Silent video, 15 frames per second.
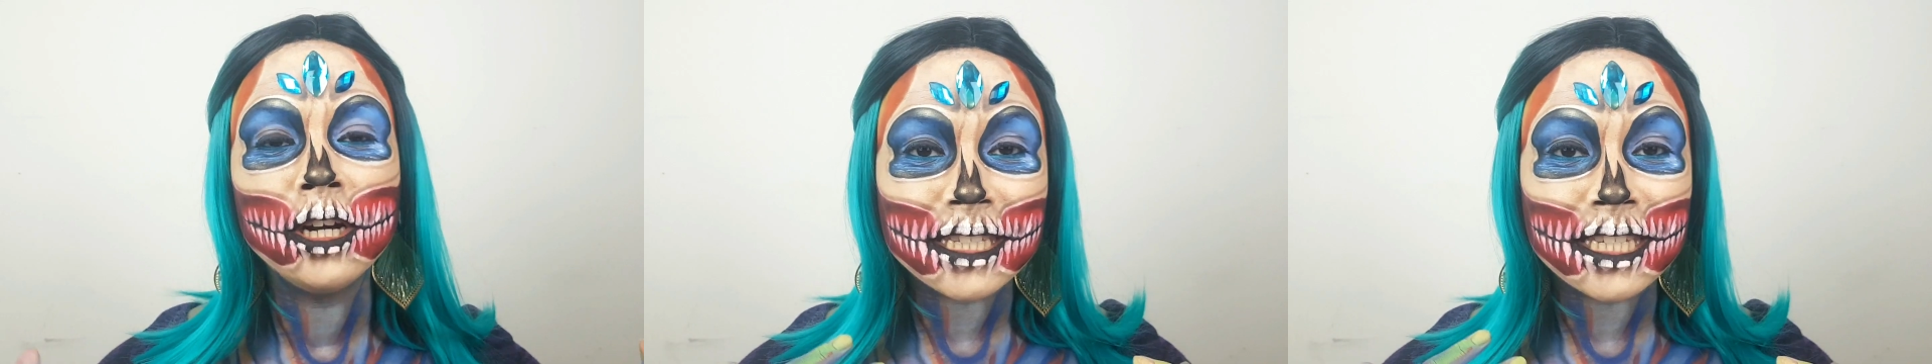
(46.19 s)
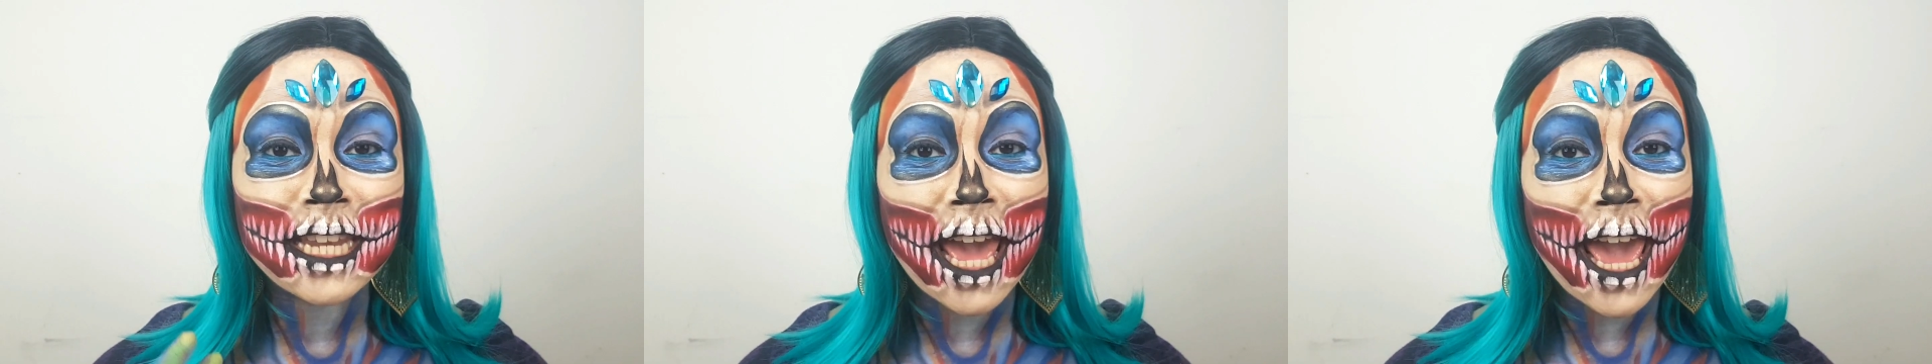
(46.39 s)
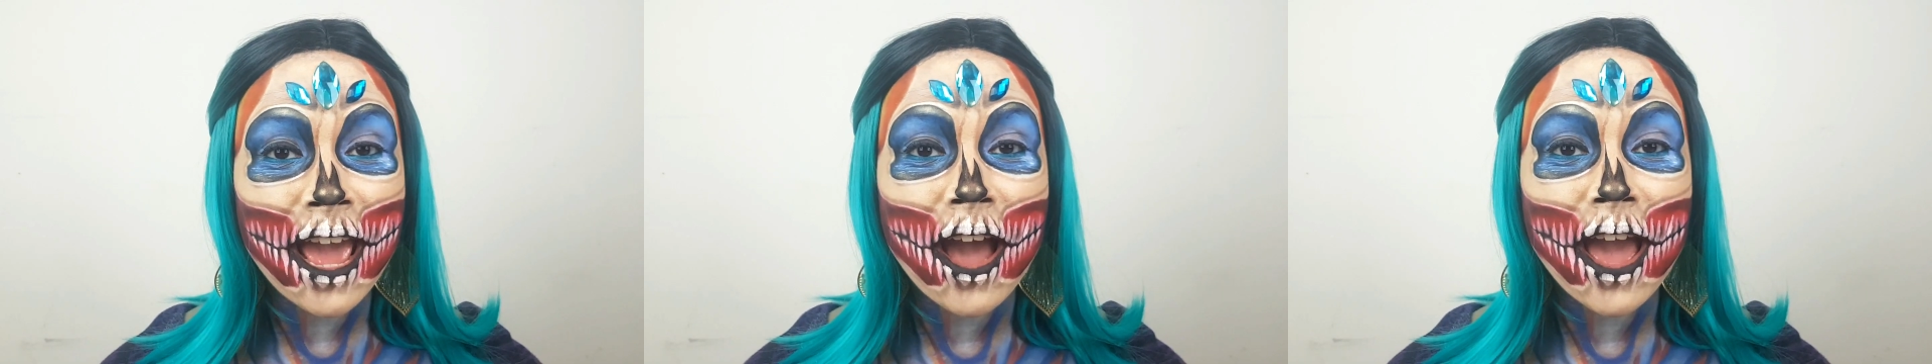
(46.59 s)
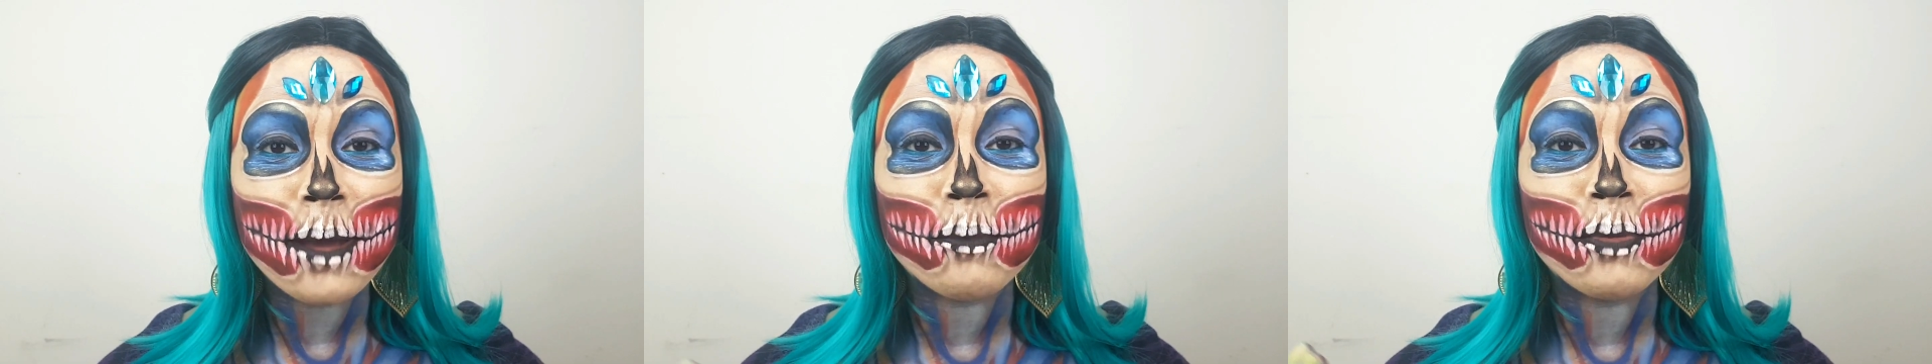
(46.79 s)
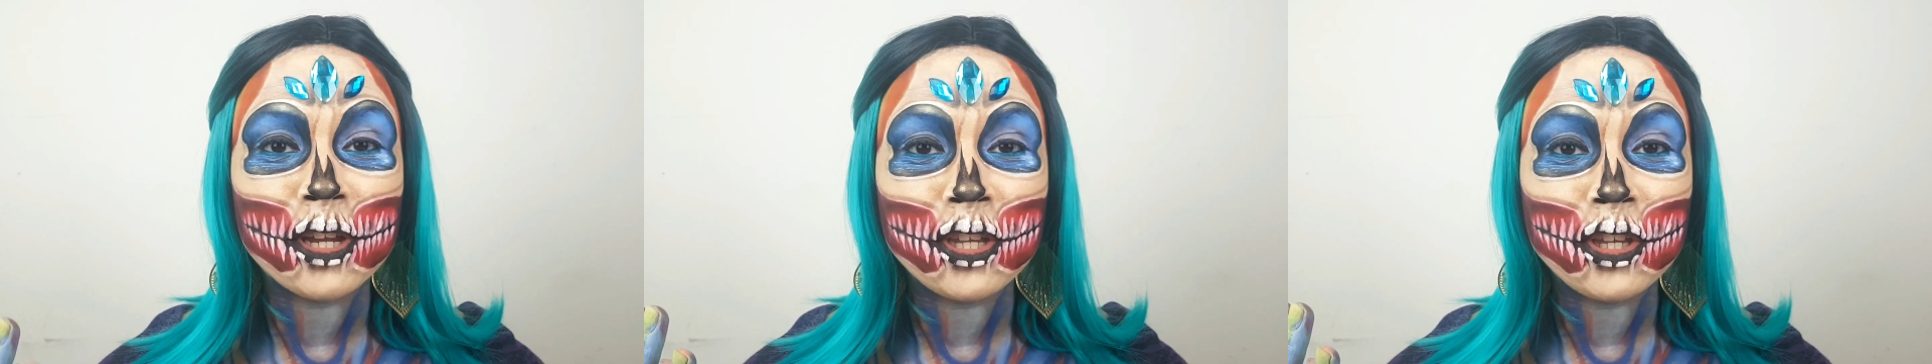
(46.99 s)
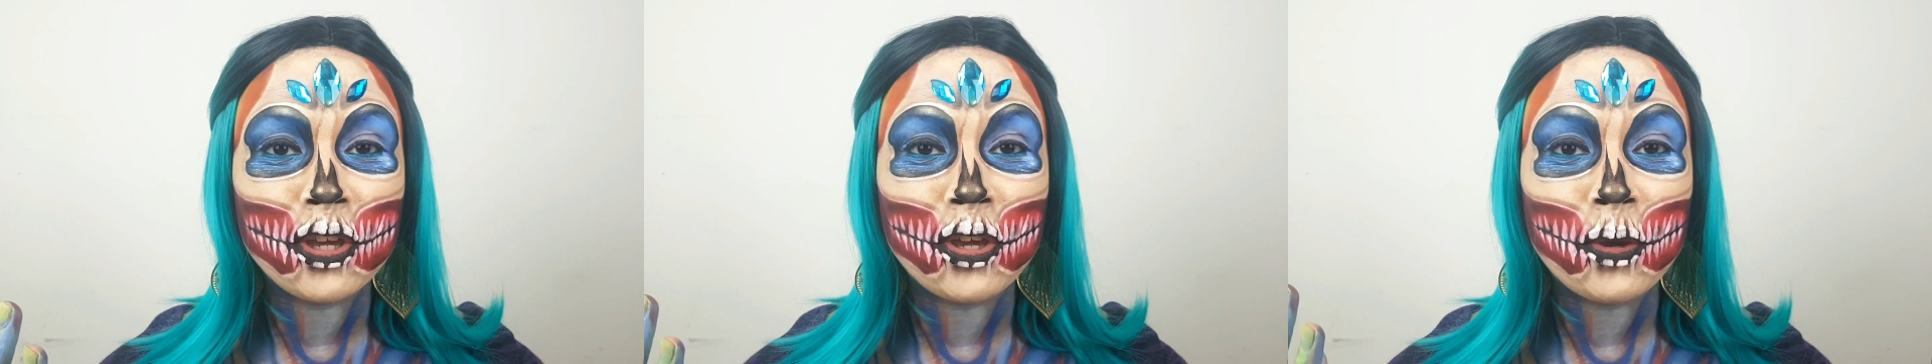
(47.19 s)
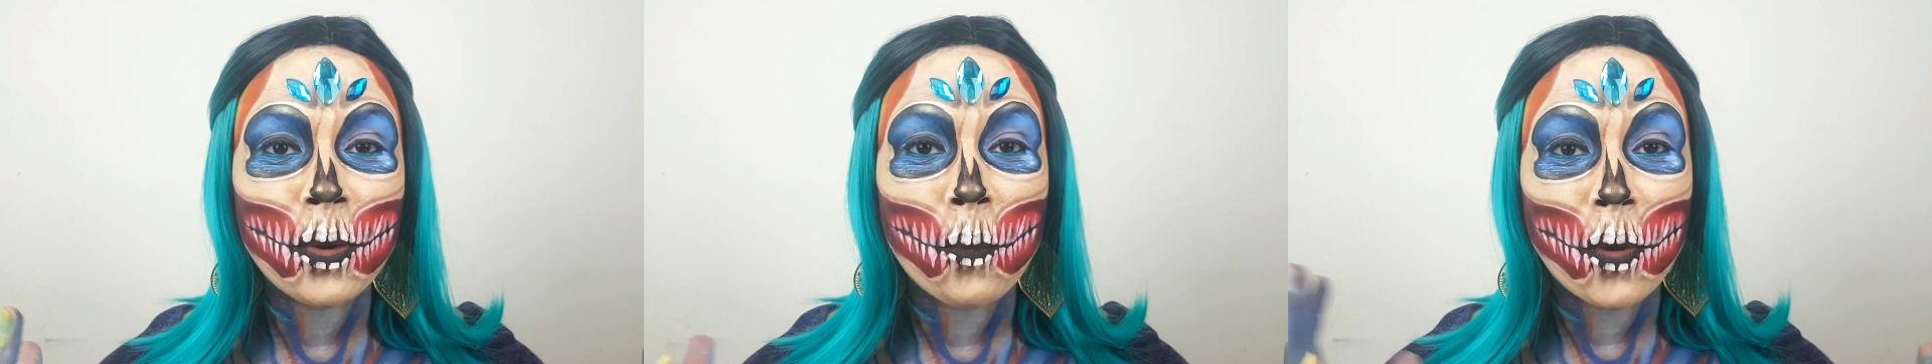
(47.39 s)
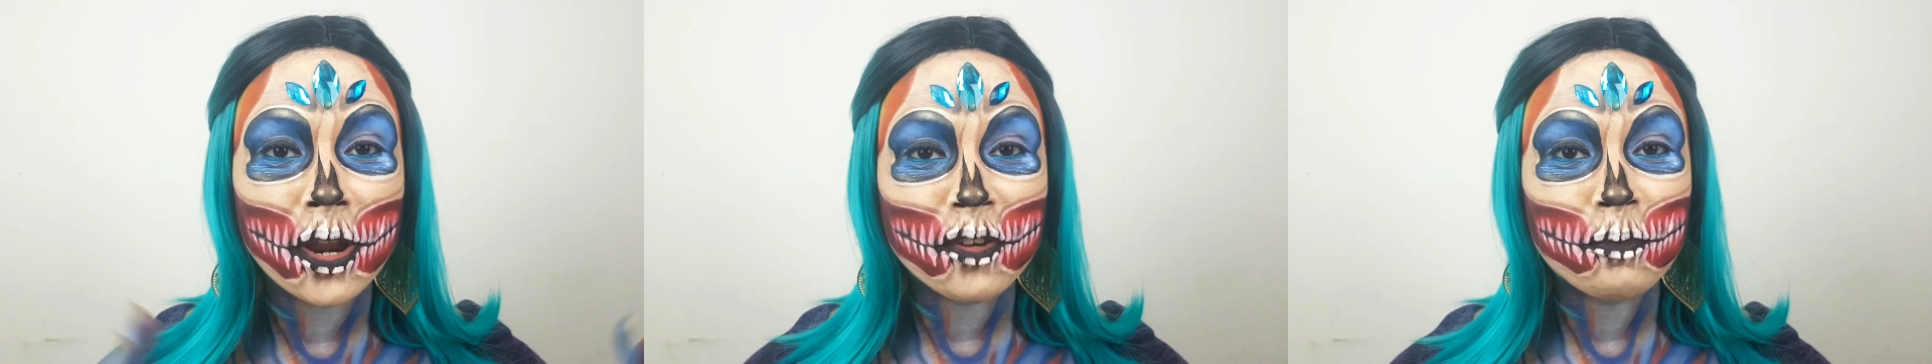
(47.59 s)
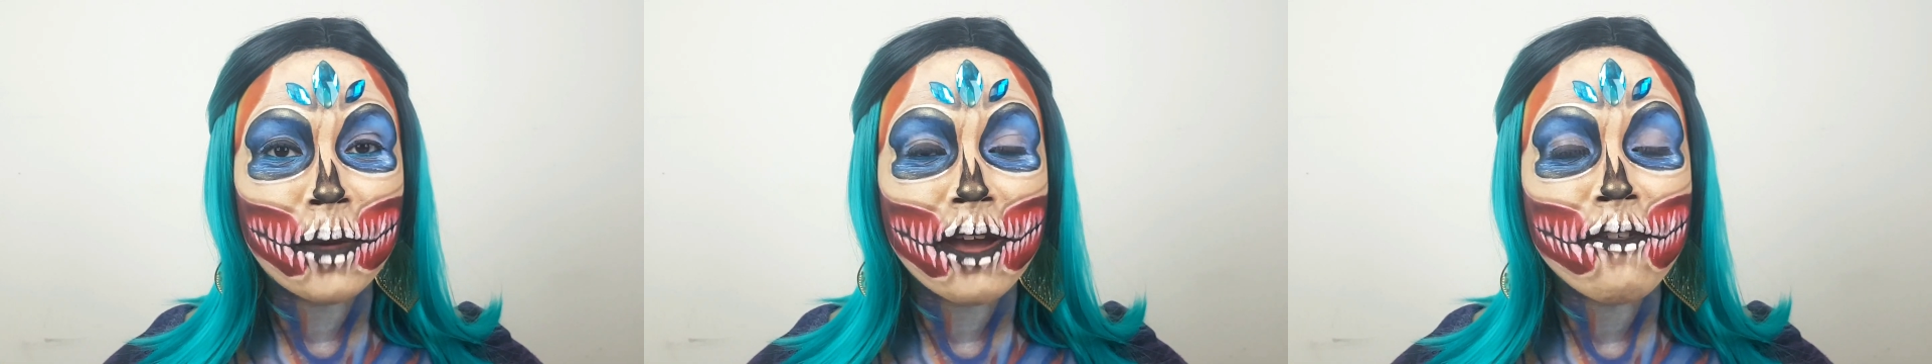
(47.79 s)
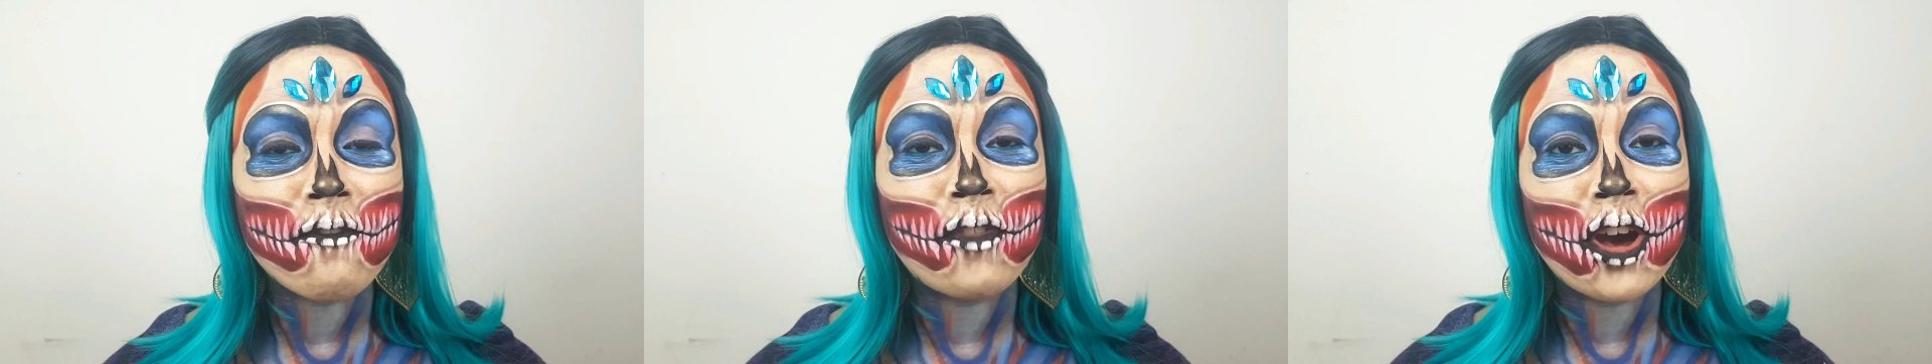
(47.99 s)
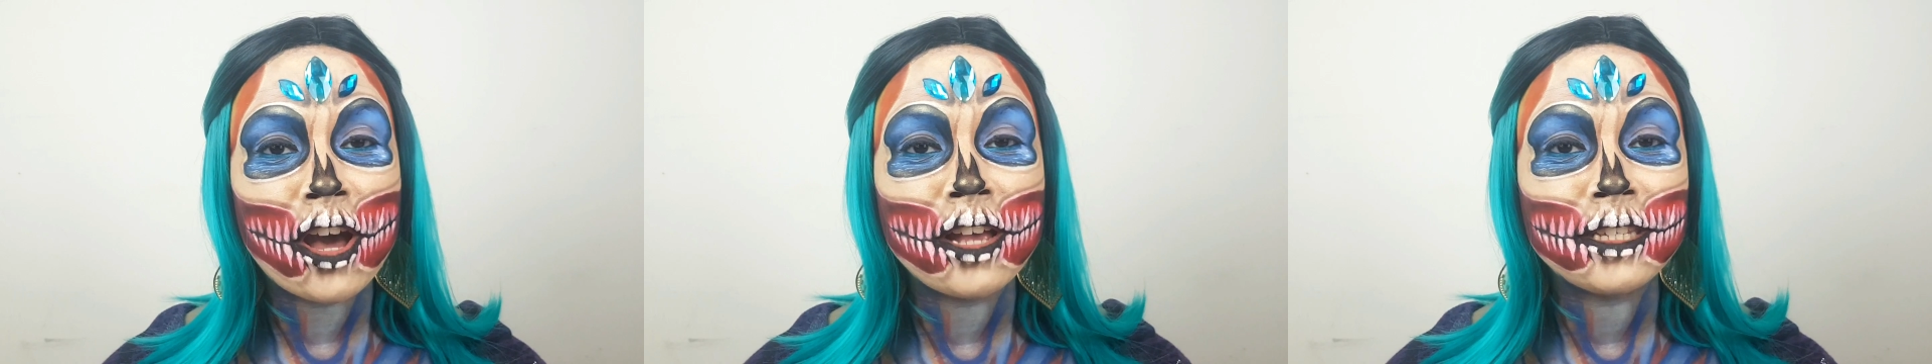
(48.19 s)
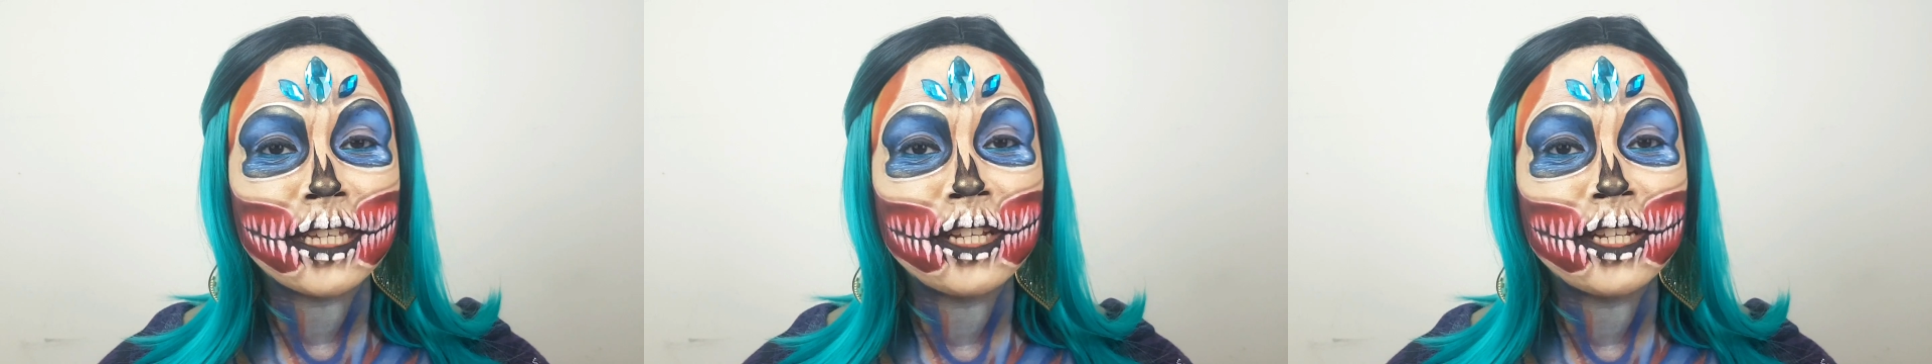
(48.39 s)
Today I am bringing you one of my first